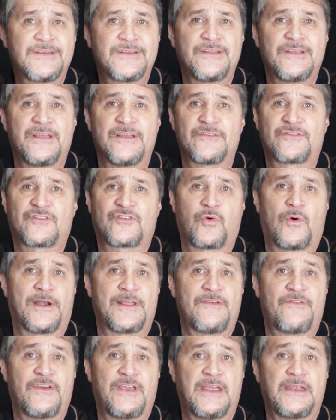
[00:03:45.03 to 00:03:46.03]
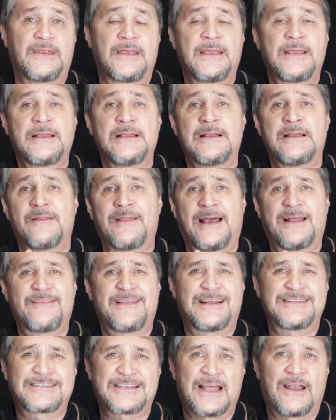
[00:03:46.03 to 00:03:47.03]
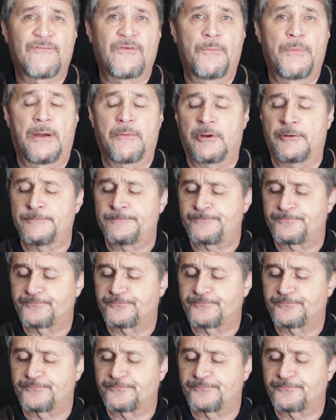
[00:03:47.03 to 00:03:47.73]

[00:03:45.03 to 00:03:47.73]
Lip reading: it's 20 feet. That's kind of a bummer.